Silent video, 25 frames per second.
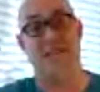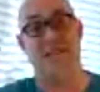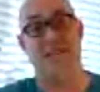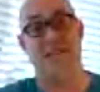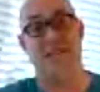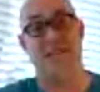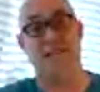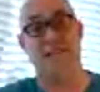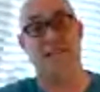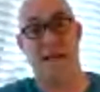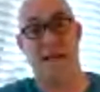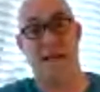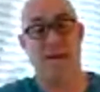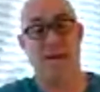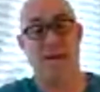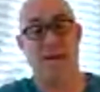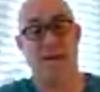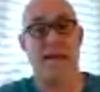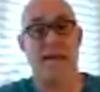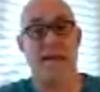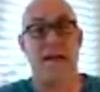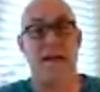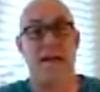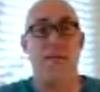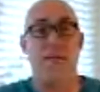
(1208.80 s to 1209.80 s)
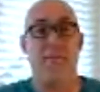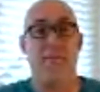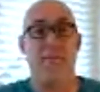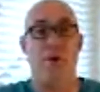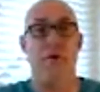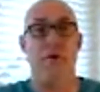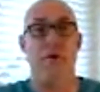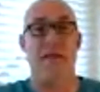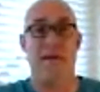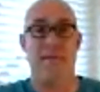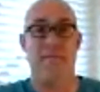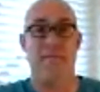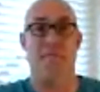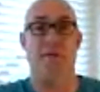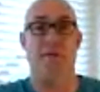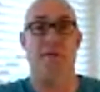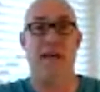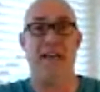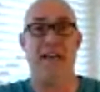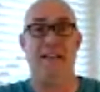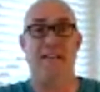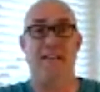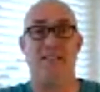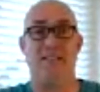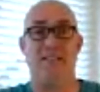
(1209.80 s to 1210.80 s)
system had been put in
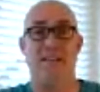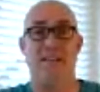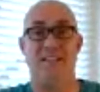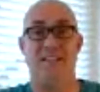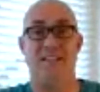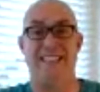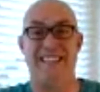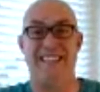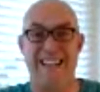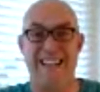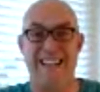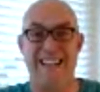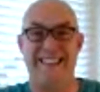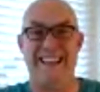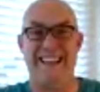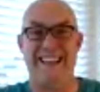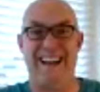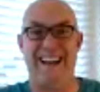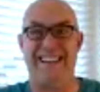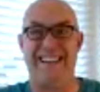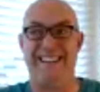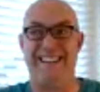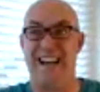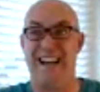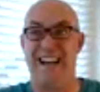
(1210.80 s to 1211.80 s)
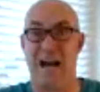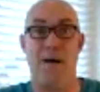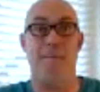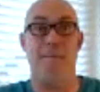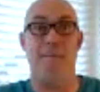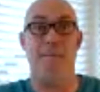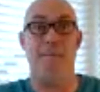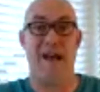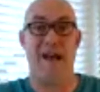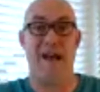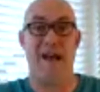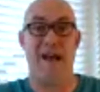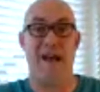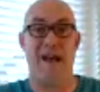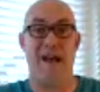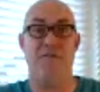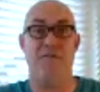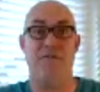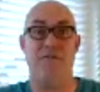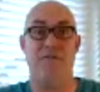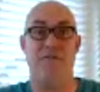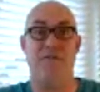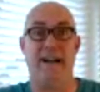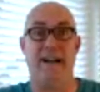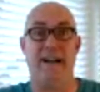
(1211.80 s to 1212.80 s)
place to get that compound
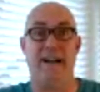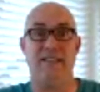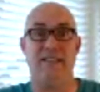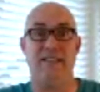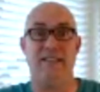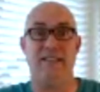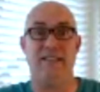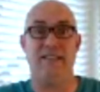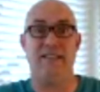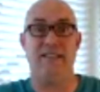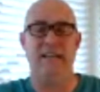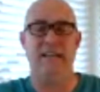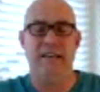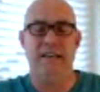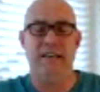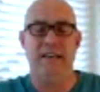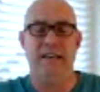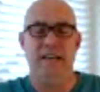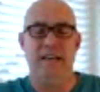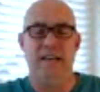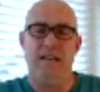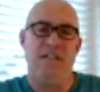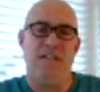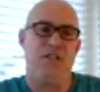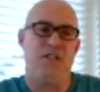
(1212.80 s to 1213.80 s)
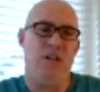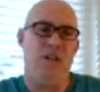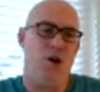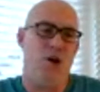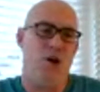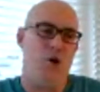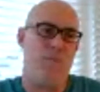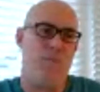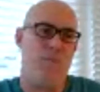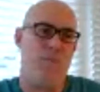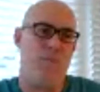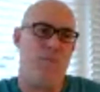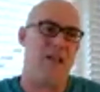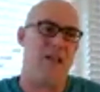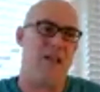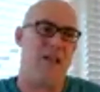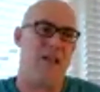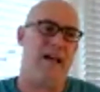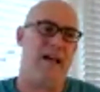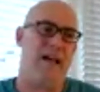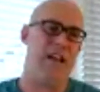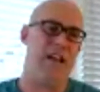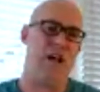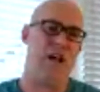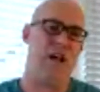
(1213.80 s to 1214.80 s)
effect. So,
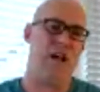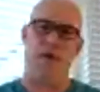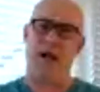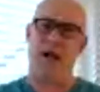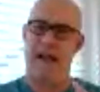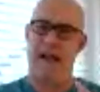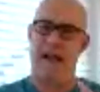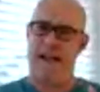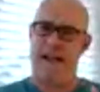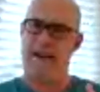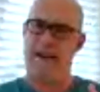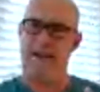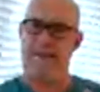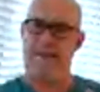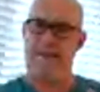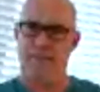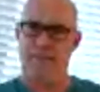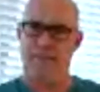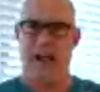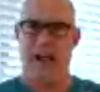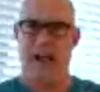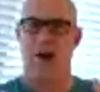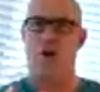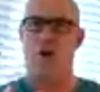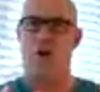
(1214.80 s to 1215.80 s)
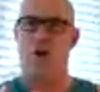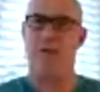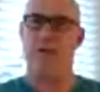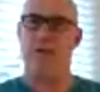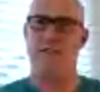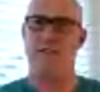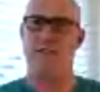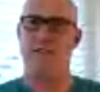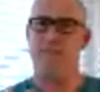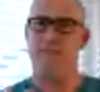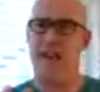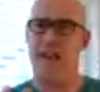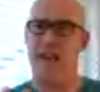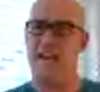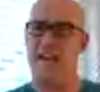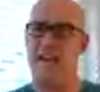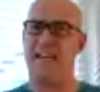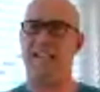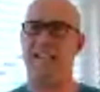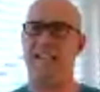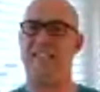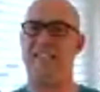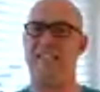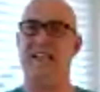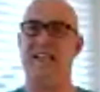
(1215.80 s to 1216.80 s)
I hope this is
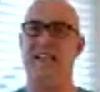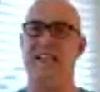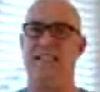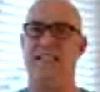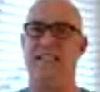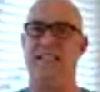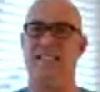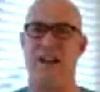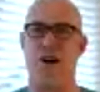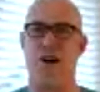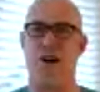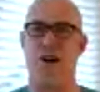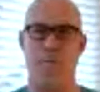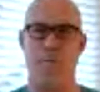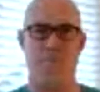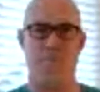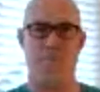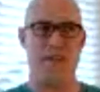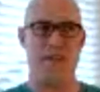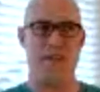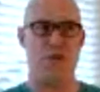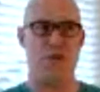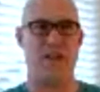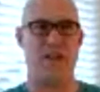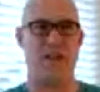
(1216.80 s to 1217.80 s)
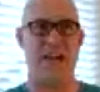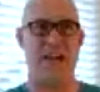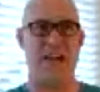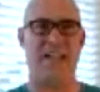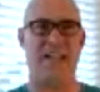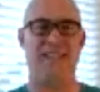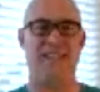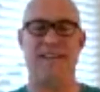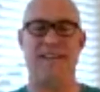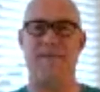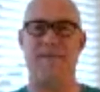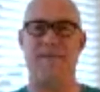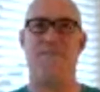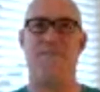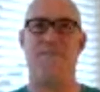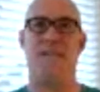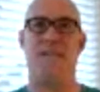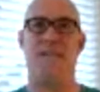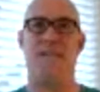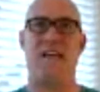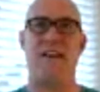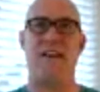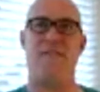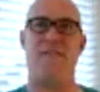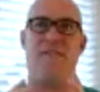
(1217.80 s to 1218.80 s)
making sense. I hope you kind of
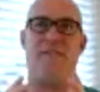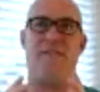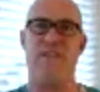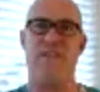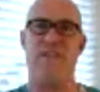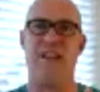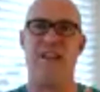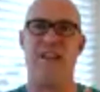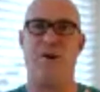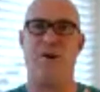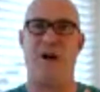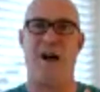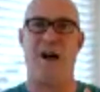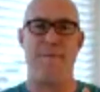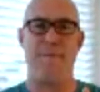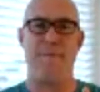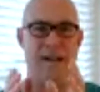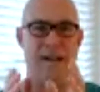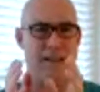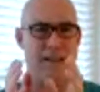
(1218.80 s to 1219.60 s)
can feel,